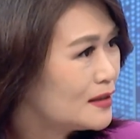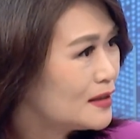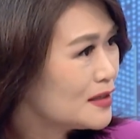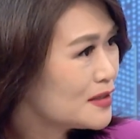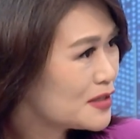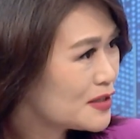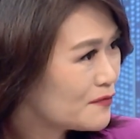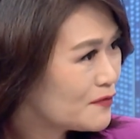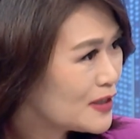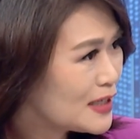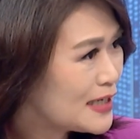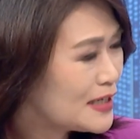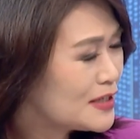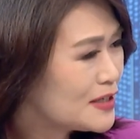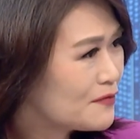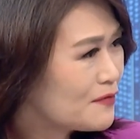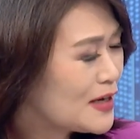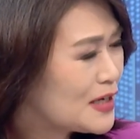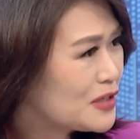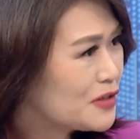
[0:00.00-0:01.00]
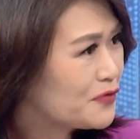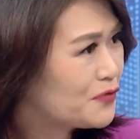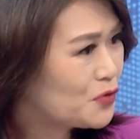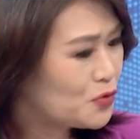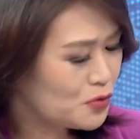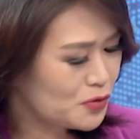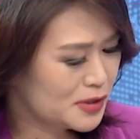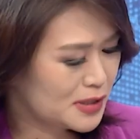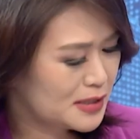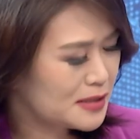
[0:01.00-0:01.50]
a civilian defense
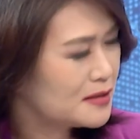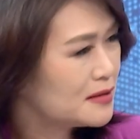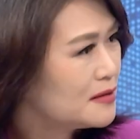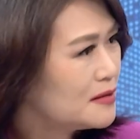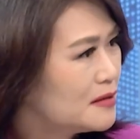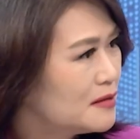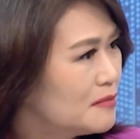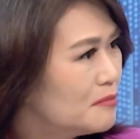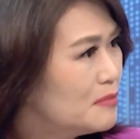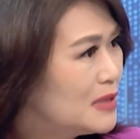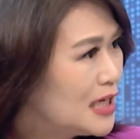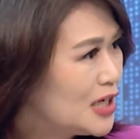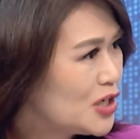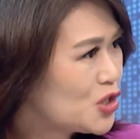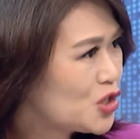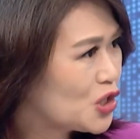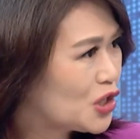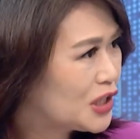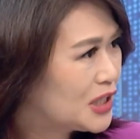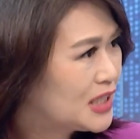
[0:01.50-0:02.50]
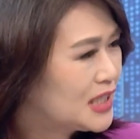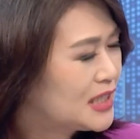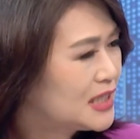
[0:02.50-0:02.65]
force, militia?